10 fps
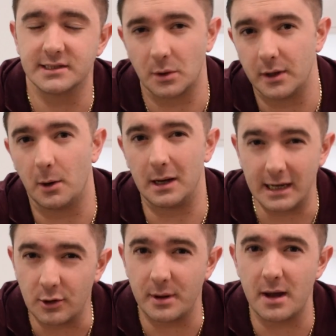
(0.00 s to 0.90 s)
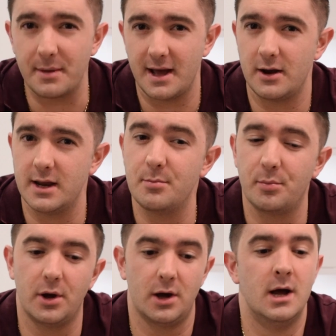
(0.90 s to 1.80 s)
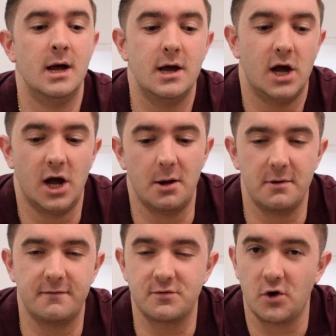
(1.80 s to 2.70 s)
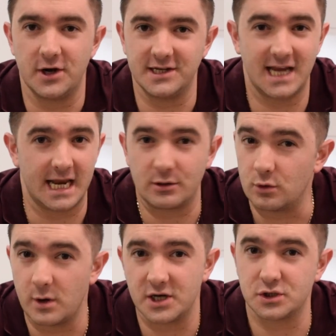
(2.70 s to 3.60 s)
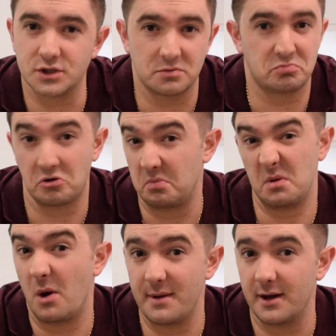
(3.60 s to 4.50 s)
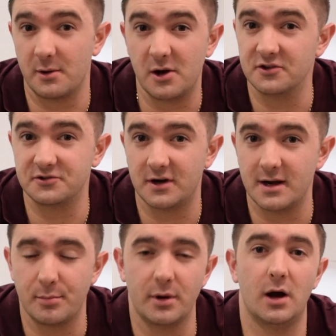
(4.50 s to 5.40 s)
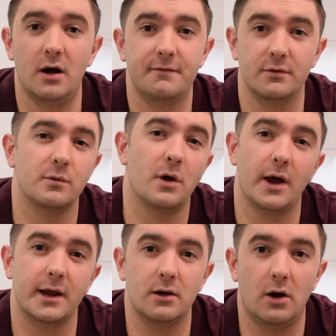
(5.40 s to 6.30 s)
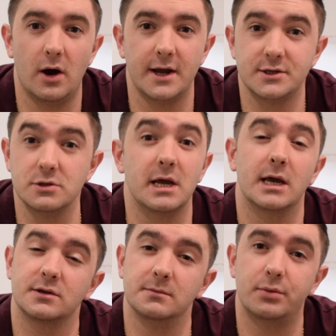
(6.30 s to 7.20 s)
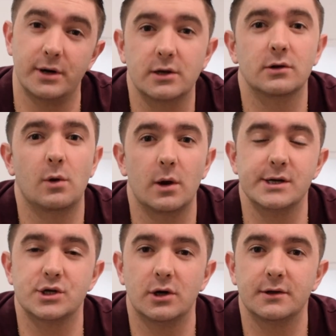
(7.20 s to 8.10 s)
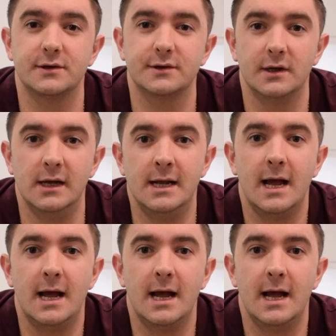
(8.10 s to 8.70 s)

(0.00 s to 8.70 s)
so I know a little bit about it, but if you've got any technical questions, I probably won't be able to answer it, but I feel like I do get some pretty good quality shots,